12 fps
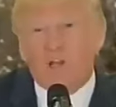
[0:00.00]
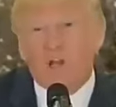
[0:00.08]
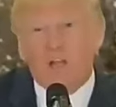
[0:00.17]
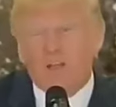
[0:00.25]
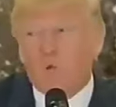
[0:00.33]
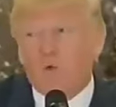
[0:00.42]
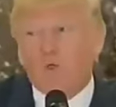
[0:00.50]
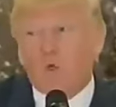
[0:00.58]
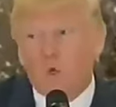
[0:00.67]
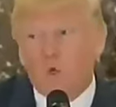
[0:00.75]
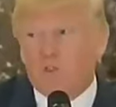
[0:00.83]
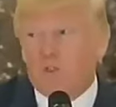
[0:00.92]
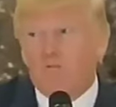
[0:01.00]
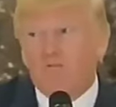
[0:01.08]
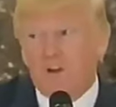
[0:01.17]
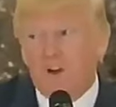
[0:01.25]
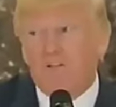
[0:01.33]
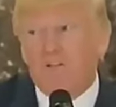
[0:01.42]
other side that was
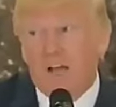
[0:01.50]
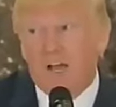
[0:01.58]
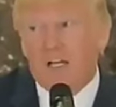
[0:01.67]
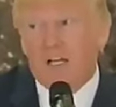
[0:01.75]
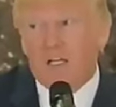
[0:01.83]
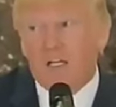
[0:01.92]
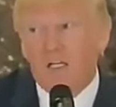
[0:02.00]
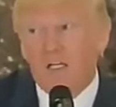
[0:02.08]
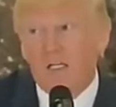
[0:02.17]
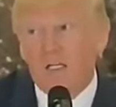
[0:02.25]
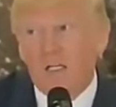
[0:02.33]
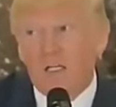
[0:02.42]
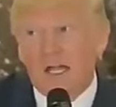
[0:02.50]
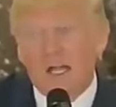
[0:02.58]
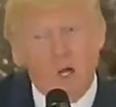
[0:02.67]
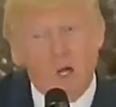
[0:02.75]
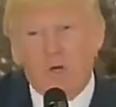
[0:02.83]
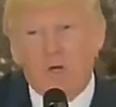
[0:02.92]
also very violent.
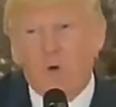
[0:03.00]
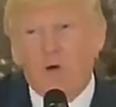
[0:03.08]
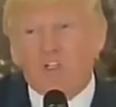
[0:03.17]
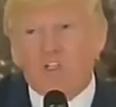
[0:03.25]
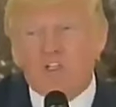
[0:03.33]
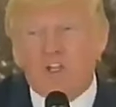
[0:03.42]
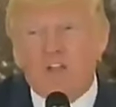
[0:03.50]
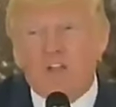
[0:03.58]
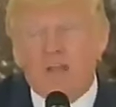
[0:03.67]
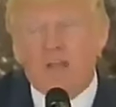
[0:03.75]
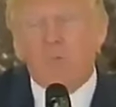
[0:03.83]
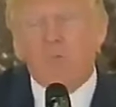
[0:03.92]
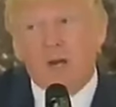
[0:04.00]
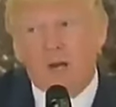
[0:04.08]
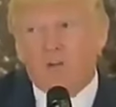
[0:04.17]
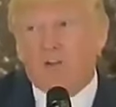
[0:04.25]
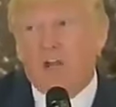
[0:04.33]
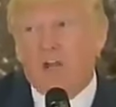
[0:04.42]
And nobody wants to say
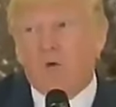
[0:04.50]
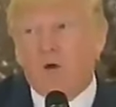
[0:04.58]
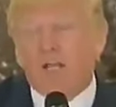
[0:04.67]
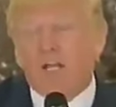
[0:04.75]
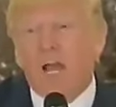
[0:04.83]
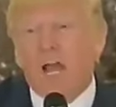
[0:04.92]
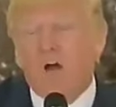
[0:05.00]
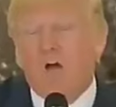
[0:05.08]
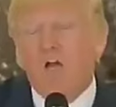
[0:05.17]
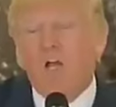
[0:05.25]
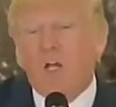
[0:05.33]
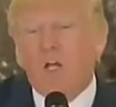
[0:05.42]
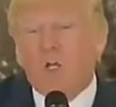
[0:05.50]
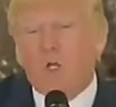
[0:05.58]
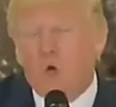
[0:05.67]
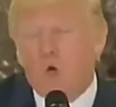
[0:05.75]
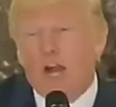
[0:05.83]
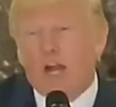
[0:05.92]
that, but I'll say it right now.
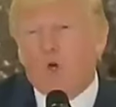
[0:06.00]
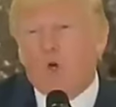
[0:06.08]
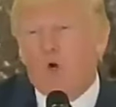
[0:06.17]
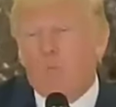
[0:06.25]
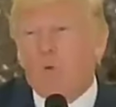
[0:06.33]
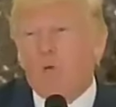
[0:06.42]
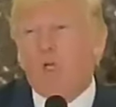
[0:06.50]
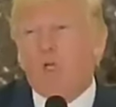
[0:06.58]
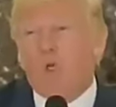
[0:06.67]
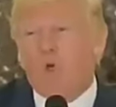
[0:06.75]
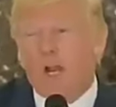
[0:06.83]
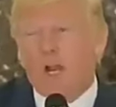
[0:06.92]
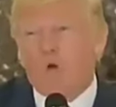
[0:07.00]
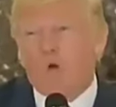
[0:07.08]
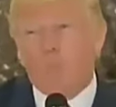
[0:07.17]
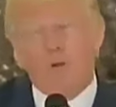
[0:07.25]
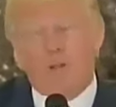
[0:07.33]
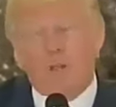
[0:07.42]
You had
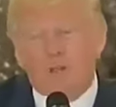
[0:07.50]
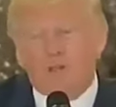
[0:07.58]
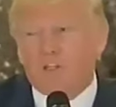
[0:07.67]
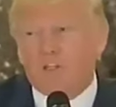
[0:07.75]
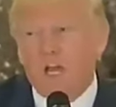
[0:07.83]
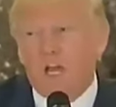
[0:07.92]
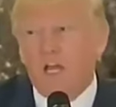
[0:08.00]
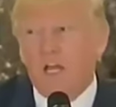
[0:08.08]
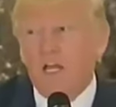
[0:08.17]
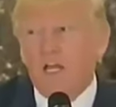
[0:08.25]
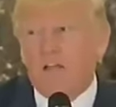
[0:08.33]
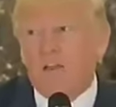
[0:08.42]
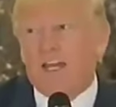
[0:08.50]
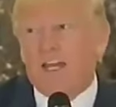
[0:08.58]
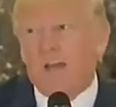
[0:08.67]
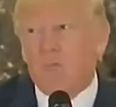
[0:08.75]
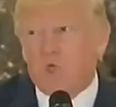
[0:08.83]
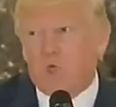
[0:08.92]
a group on the other side
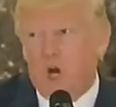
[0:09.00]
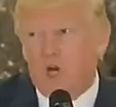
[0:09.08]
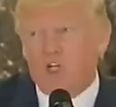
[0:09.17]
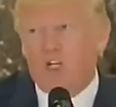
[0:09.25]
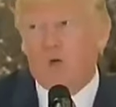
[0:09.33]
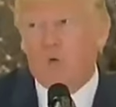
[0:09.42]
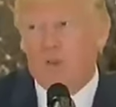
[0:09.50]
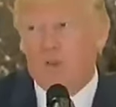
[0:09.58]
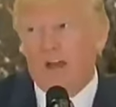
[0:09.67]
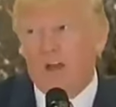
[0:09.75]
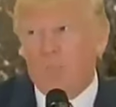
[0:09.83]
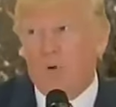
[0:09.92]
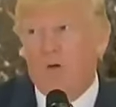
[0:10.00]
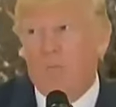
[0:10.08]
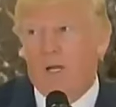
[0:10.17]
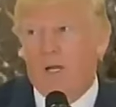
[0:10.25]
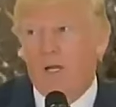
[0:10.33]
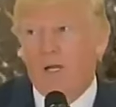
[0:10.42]
that came charging in without a
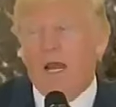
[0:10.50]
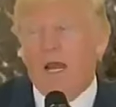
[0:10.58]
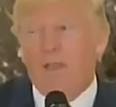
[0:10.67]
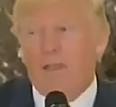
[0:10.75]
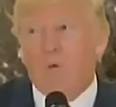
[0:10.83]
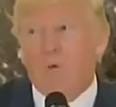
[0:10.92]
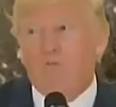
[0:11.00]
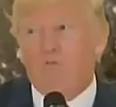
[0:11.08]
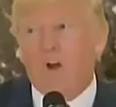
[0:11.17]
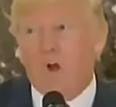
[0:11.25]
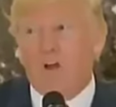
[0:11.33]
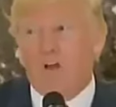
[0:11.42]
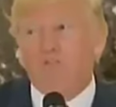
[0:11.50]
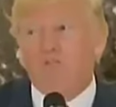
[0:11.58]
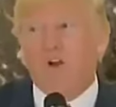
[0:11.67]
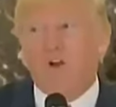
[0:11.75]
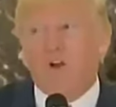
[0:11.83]
permit, and they were very,